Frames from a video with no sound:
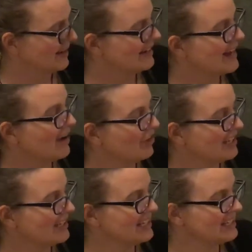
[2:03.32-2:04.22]
Now
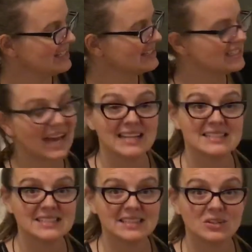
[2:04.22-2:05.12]
Iggy is in
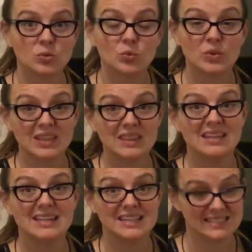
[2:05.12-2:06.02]
Iceland with
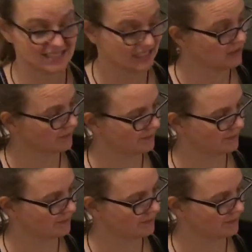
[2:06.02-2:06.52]
Izzy.